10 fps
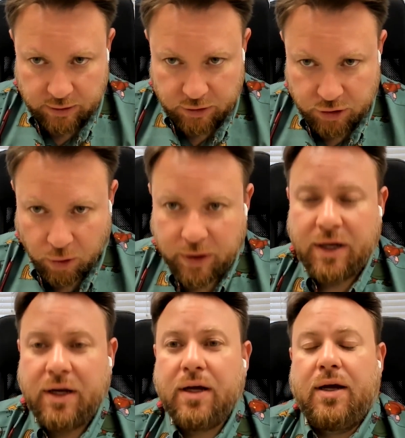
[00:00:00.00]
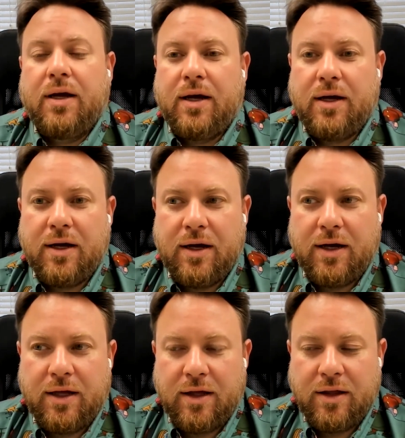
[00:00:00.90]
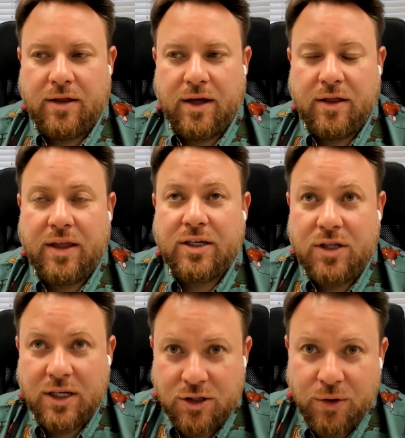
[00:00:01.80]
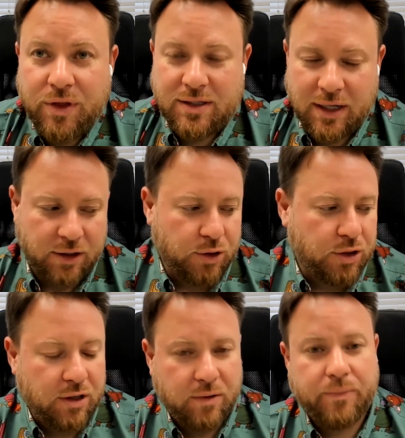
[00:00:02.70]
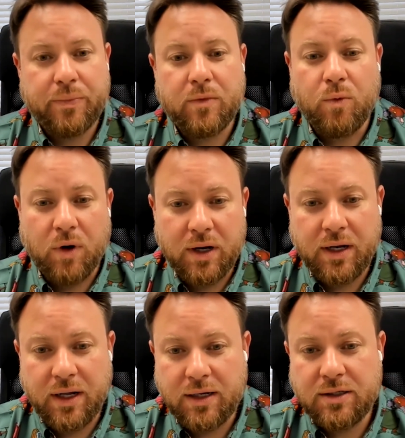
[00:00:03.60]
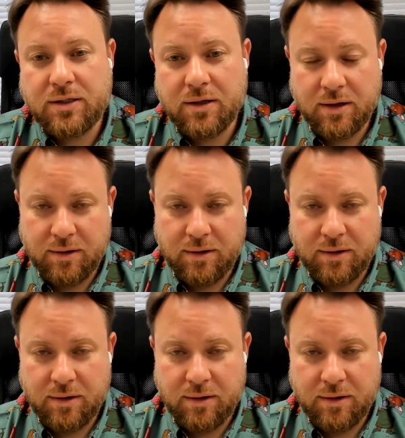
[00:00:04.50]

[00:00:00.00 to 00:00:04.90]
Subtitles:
talking. There's two things I think you should do. One is